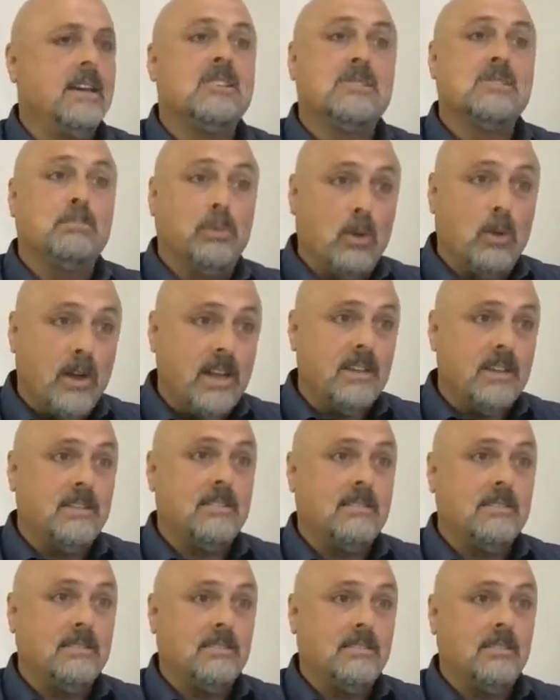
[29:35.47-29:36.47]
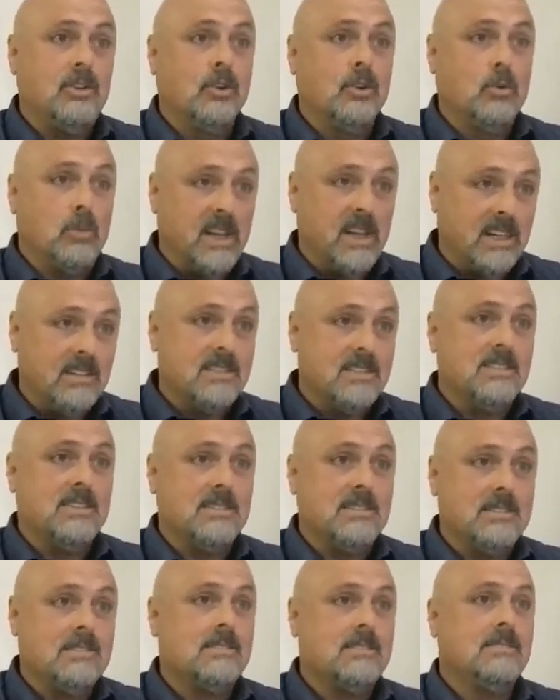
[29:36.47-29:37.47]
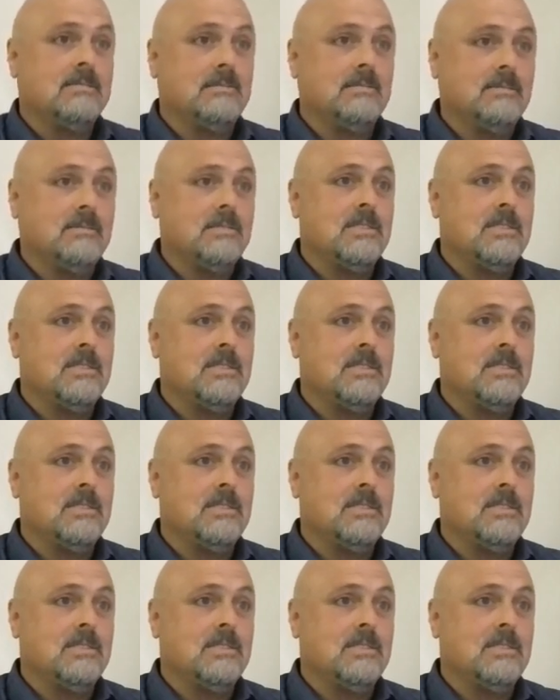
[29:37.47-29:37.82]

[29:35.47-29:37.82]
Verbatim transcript: exploited your weaknesses.